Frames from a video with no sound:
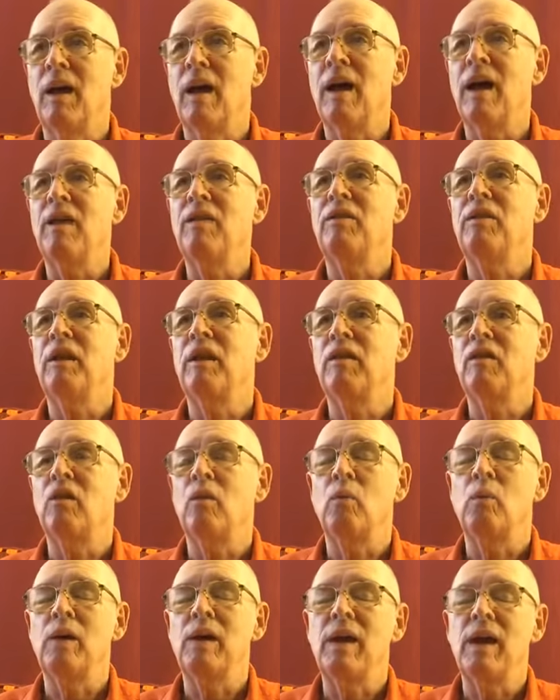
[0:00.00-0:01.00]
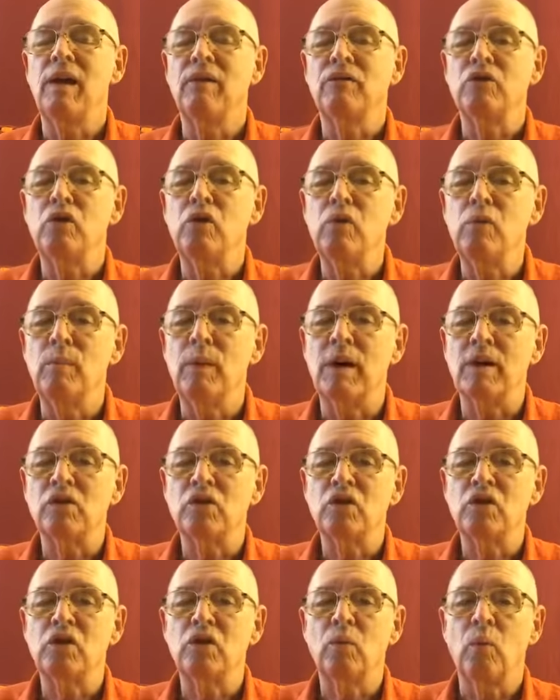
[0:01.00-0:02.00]
I think that we have too
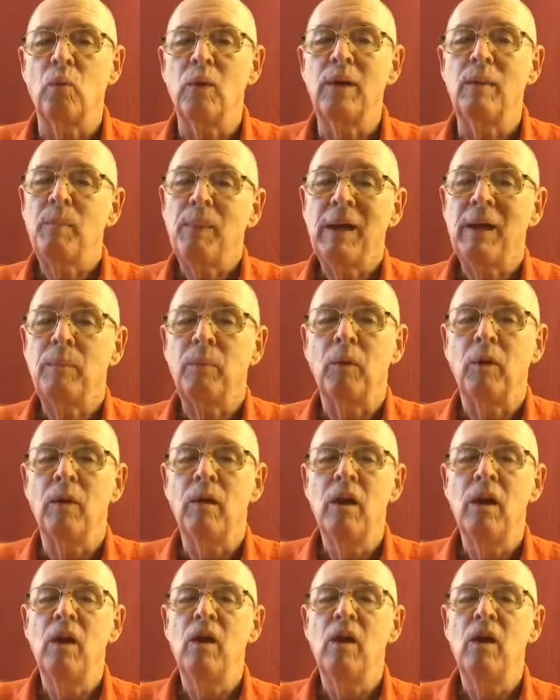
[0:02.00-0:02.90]
much, we people,